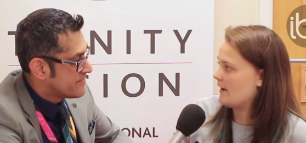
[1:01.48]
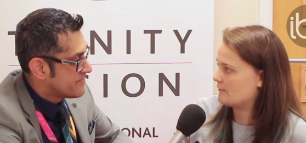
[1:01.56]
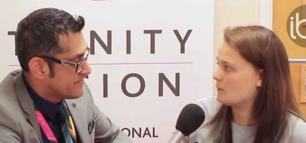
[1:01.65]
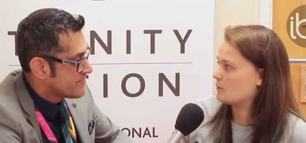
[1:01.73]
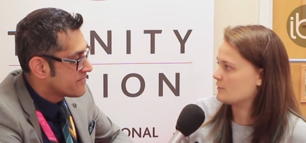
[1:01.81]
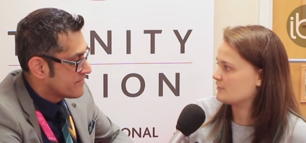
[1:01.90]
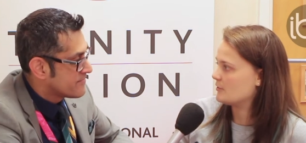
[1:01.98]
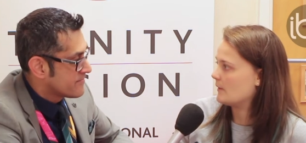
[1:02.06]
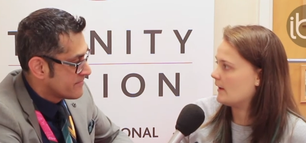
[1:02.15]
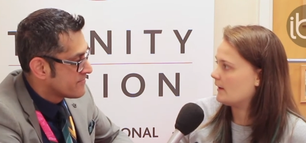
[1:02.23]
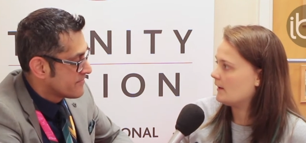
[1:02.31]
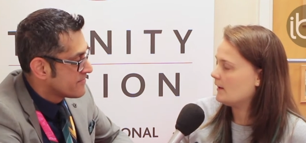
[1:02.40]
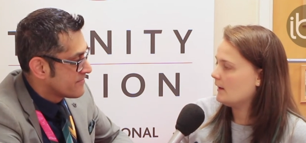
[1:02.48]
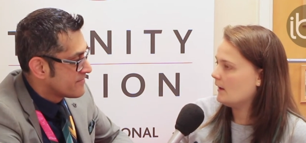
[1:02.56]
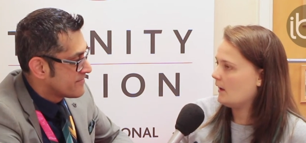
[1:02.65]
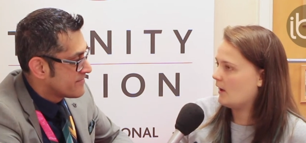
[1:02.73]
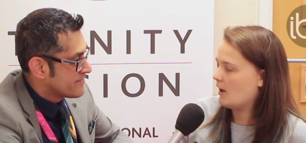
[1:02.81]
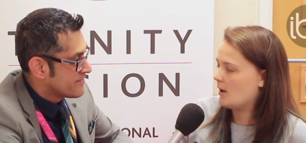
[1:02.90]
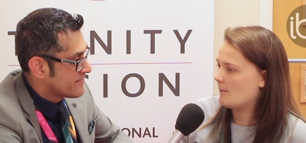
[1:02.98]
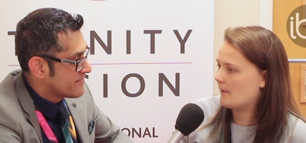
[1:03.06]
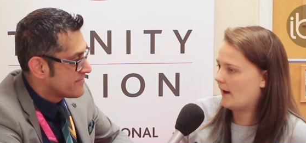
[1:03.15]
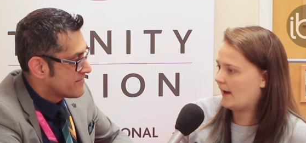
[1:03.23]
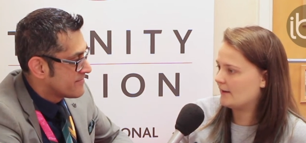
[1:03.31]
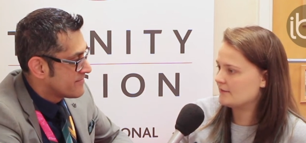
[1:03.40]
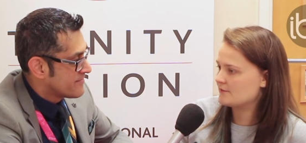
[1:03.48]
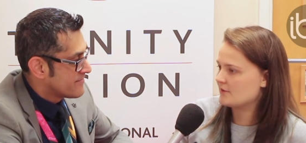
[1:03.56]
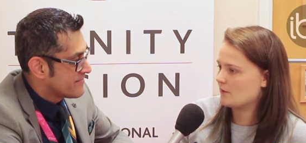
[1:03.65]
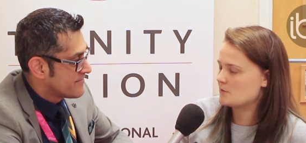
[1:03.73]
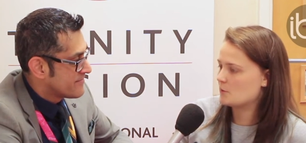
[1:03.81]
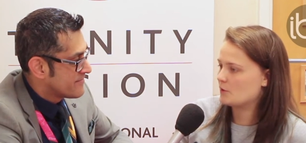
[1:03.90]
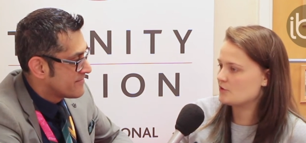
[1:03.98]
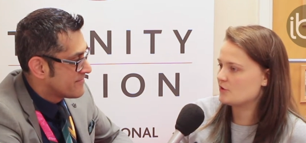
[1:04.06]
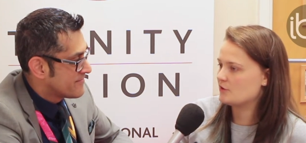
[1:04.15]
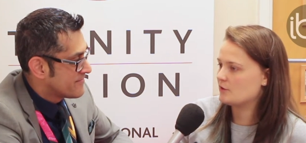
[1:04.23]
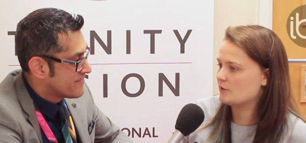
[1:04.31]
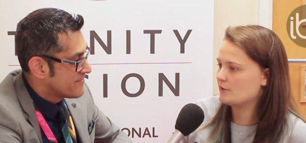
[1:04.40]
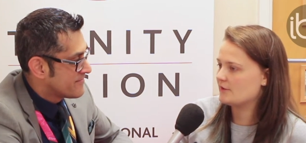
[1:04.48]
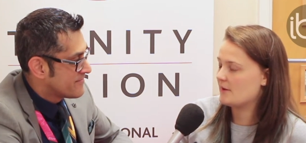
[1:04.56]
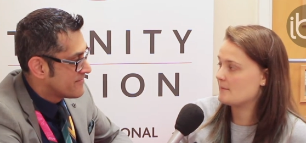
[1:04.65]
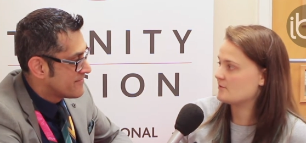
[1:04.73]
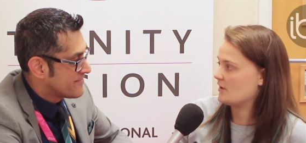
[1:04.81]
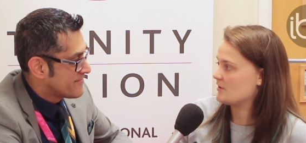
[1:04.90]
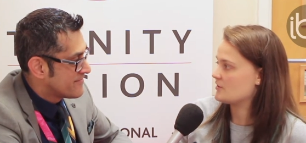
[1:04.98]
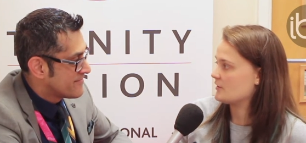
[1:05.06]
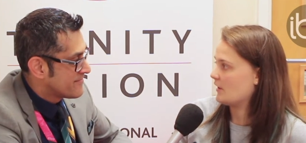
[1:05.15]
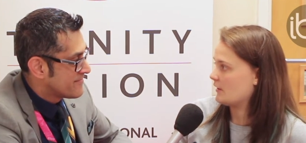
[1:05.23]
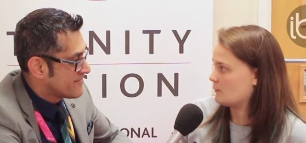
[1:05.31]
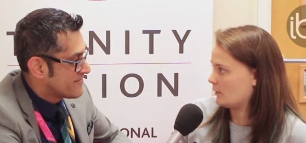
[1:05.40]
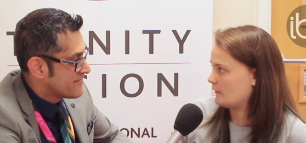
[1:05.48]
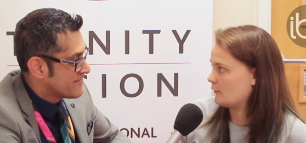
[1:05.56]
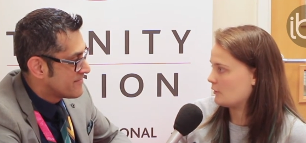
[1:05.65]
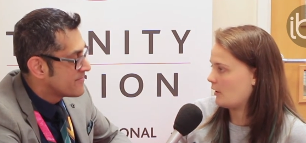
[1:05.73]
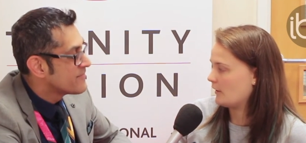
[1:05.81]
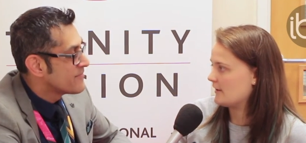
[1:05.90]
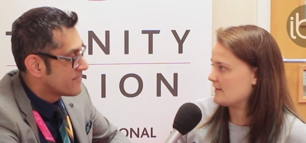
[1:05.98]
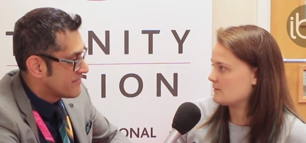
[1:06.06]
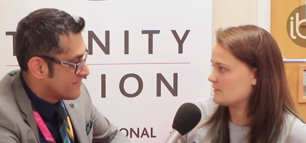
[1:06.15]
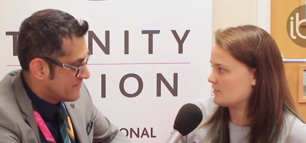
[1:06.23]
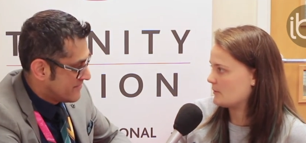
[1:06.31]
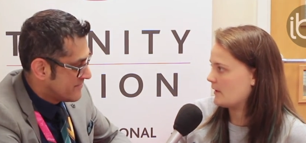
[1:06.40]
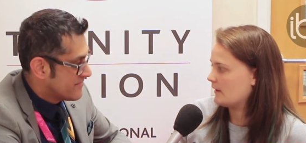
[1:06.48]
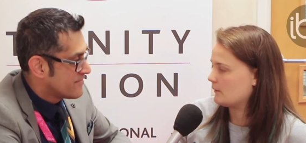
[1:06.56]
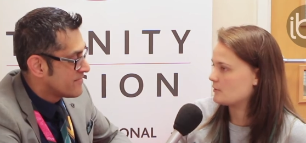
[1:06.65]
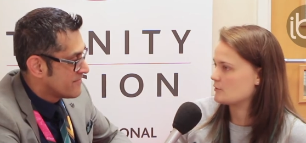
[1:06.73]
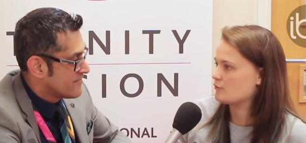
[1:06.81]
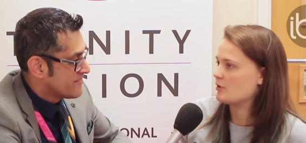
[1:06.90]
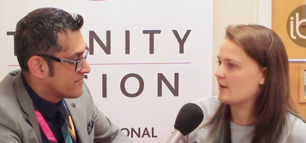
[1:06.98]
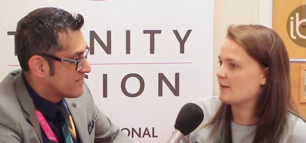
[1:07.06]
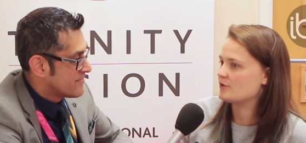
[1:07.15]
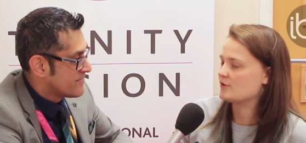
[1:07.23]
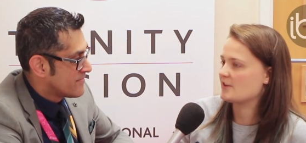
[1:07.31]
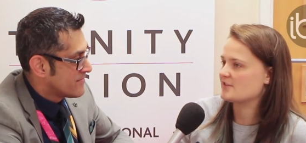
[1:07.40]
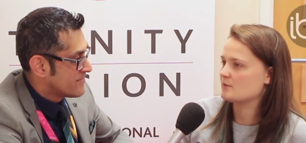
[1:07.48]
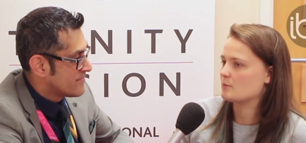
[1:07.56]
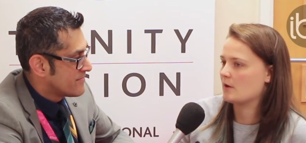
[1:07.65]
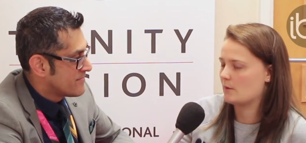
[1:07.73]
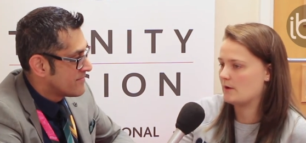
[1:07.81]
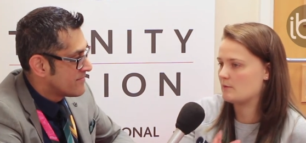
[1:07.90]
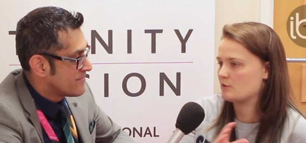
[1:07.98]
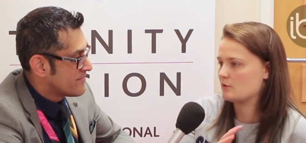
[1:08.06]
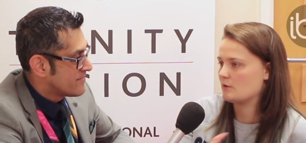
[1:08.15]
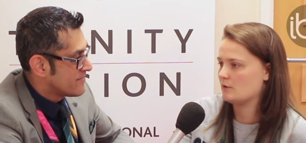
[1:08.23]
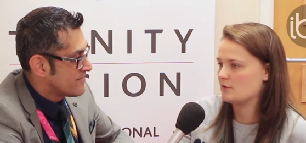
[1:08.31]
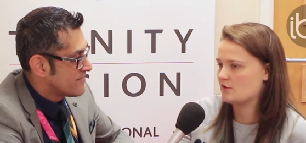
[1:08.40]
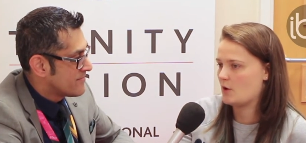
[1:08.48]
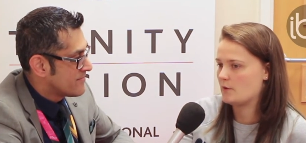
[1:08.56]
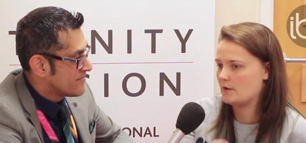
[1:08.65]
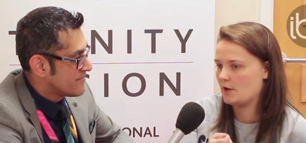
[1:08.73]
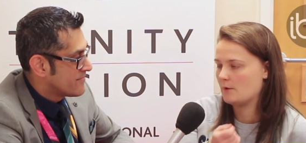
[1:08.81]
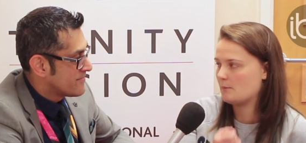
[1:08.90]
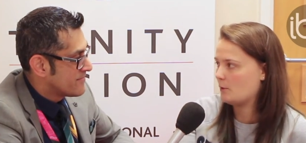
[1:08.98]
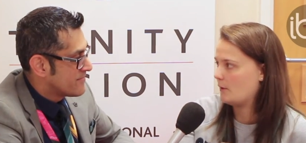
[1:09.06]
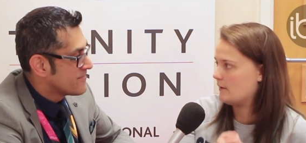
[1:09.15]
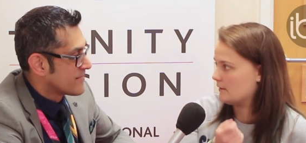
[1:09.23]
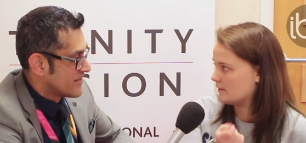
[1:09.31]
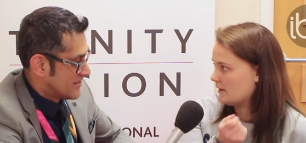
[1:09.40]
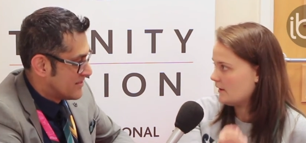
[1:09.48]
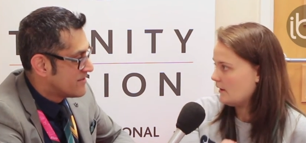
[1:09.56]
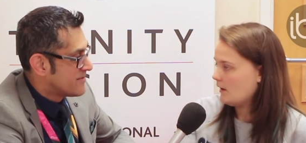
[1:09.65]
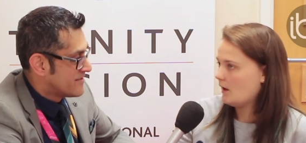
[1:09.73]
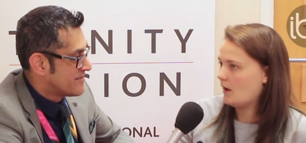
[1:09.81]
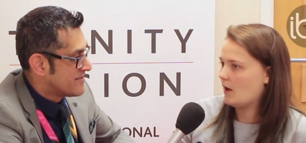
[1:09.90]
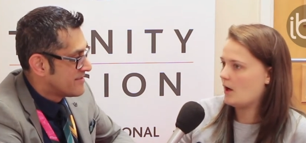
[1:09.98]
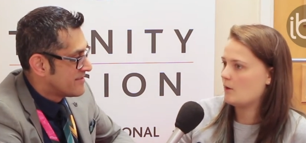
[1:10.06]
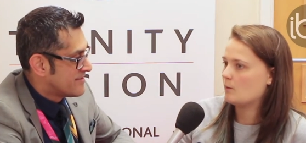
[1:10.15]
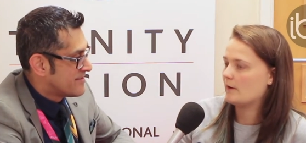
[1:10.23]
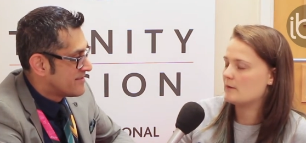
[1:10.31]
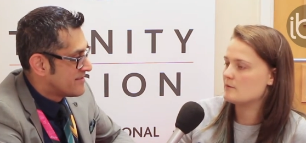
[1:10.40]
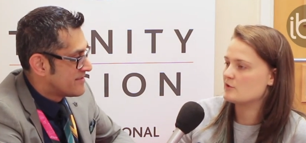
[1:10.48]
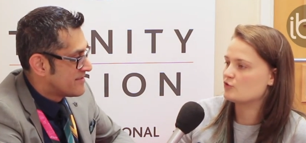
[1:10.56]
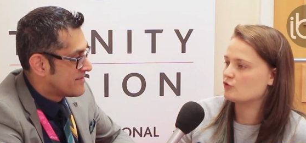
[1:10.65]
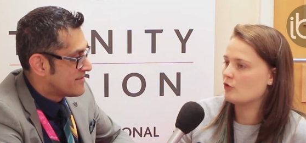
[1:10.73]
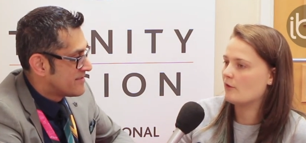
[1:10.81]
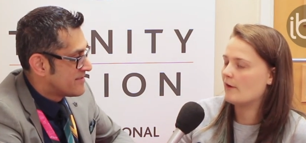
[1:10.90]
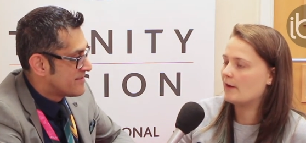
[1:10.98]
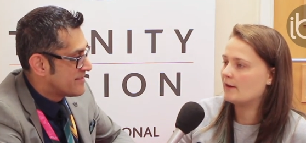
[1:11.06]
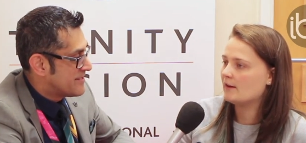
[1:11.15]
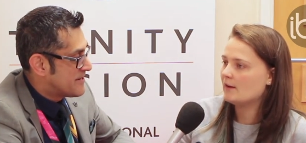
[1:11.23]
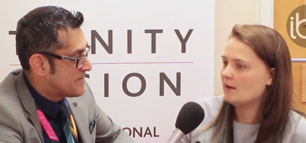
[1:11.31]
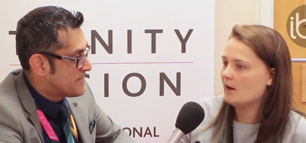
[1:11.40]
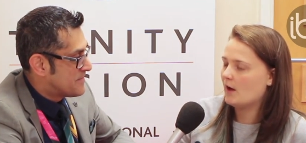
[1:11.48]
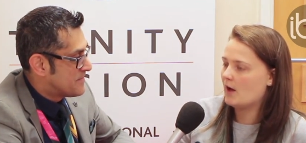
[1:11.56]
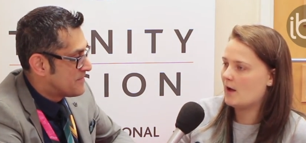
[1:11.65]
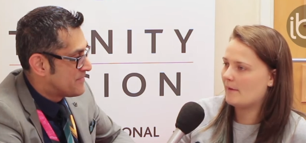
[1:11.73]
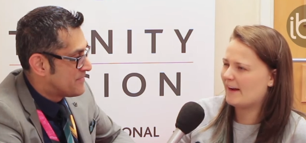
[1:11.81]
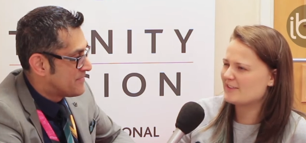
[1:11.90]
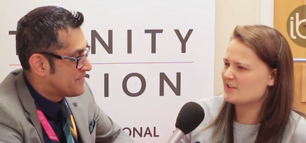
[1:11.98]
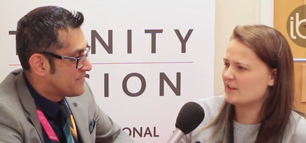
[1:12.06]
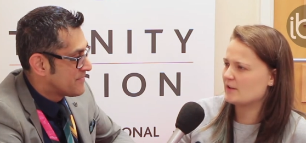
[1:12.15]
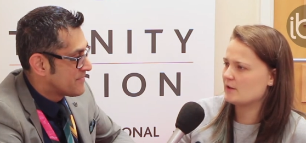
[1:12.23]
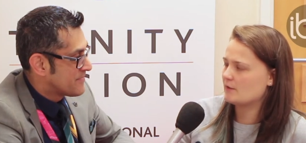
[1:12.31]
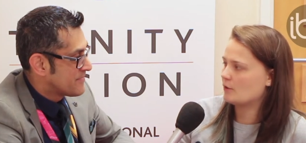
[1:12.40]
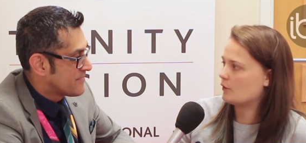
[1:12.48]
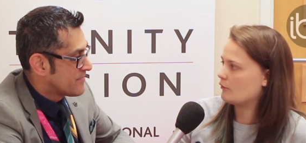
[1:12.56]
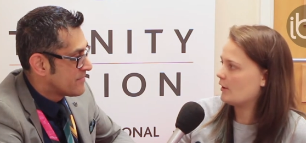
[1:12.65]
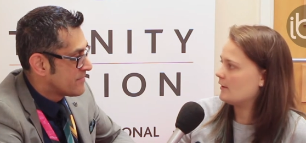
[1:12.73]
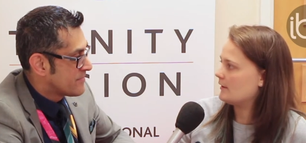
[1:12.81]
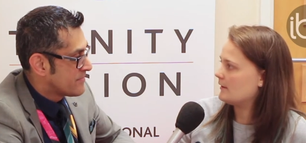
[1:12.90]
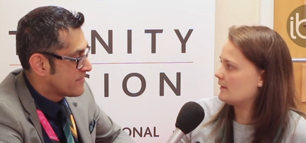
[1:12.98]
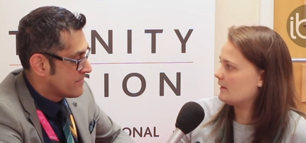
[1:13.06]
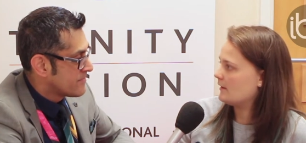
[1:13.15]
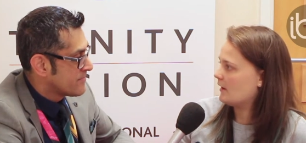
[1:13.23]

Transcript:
Speaker 1: everyone was doing, um, and I was watching the demonstration that one of your colleagues was doing, which was really interesting when he was showing, you know, the point uh, when he was drawing, um, and actually you've got really, you